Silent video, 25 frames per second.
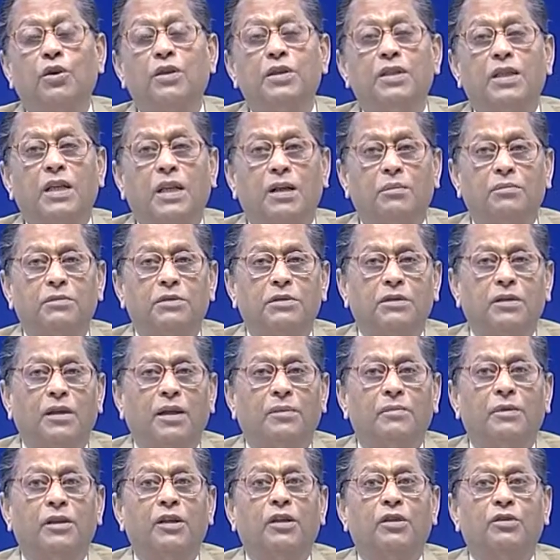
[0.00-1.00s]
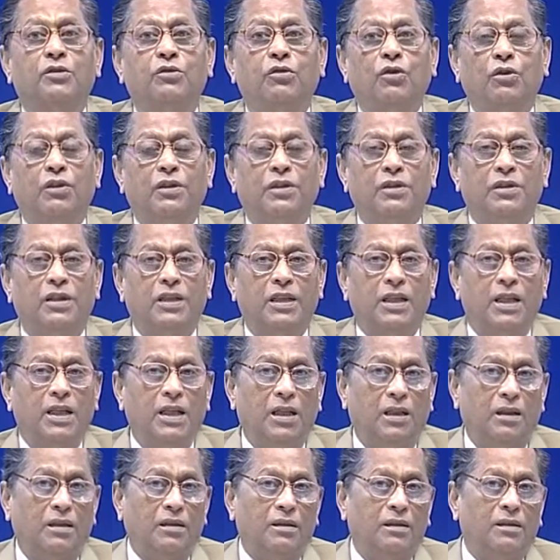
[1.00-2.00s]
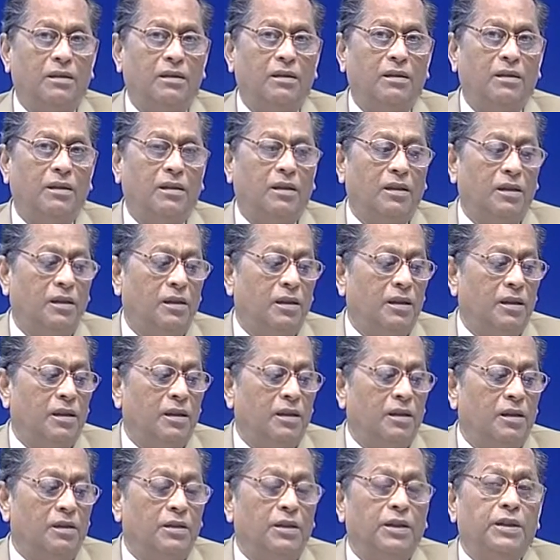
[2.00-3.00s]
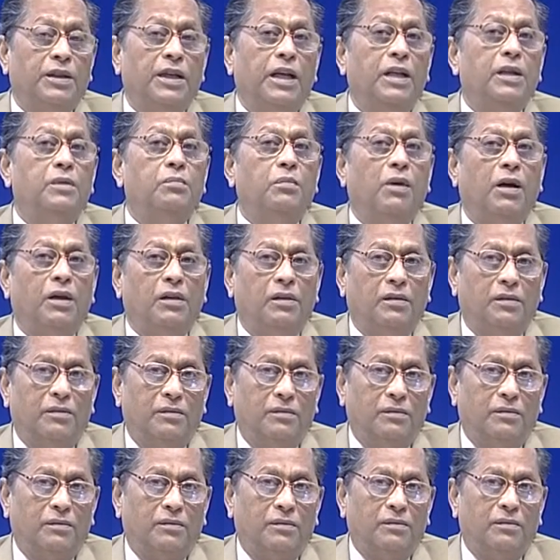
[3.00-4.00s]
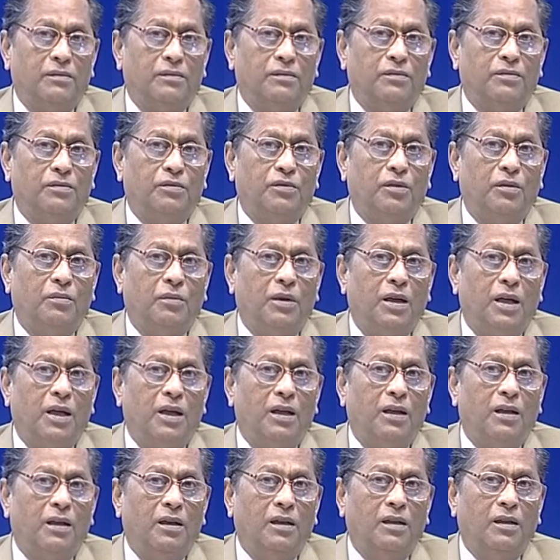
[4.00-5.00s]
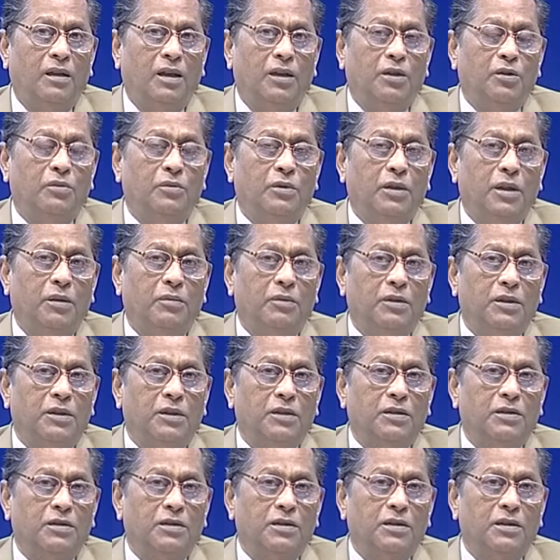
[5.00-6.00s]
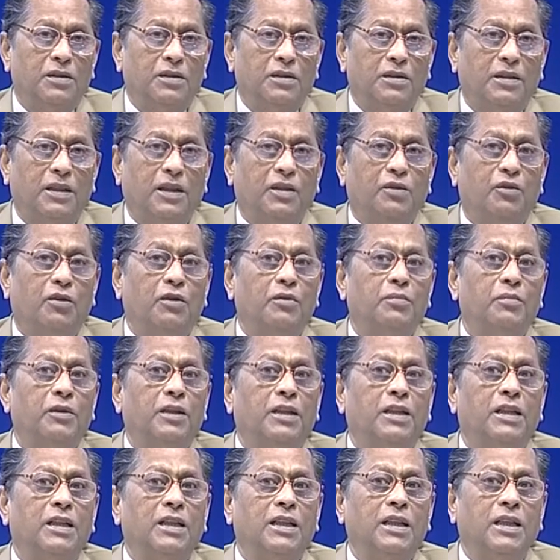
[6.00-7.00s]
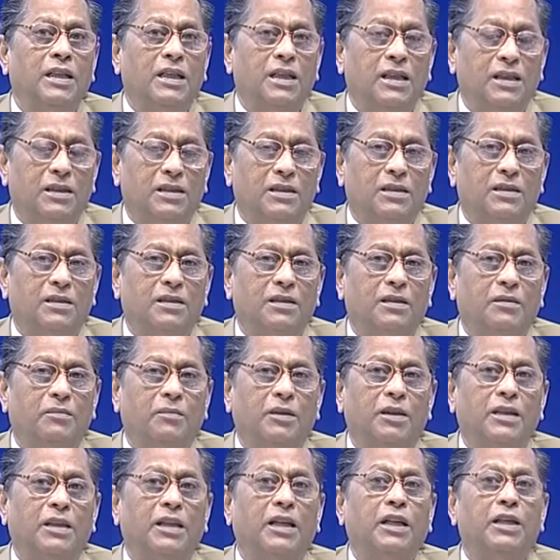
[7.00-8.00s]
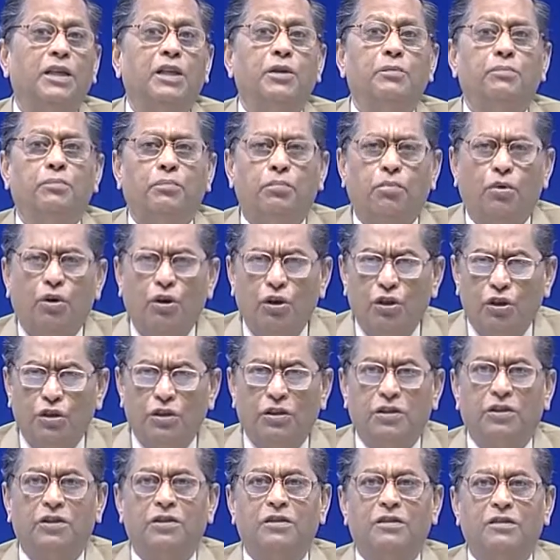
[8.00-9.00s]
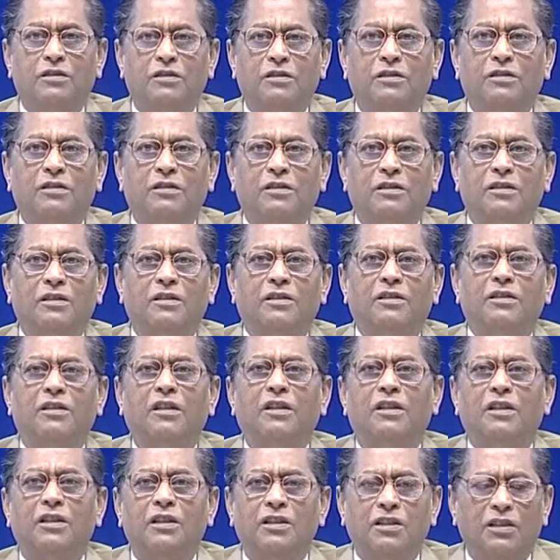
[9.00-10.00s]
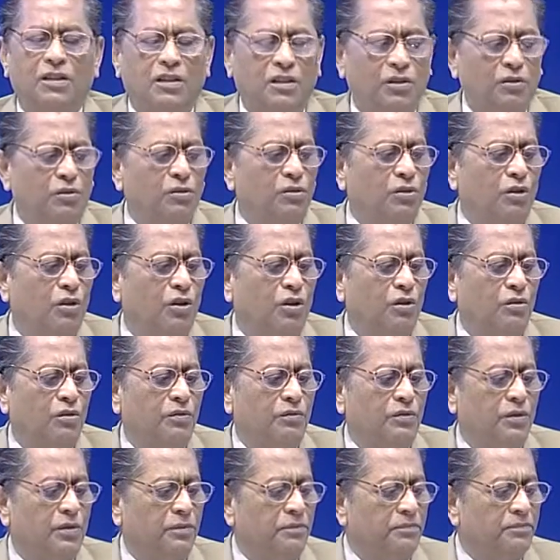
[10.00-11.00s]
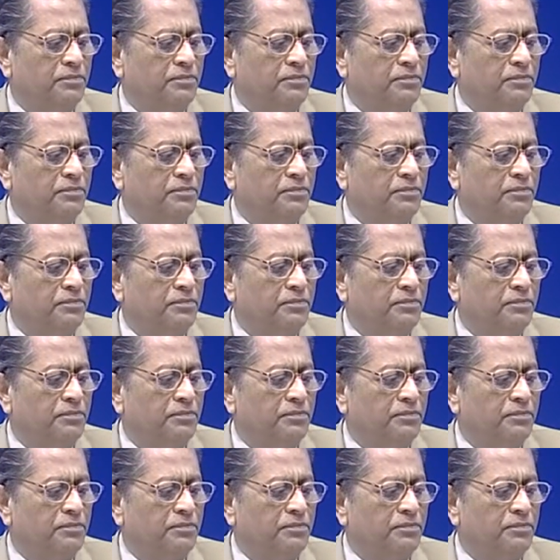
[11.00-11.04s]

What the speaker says: dumps, I may not call it a hill. The red mud from aluminum industry, they are not making hills, but they are in ponds, there are a huge lot of them.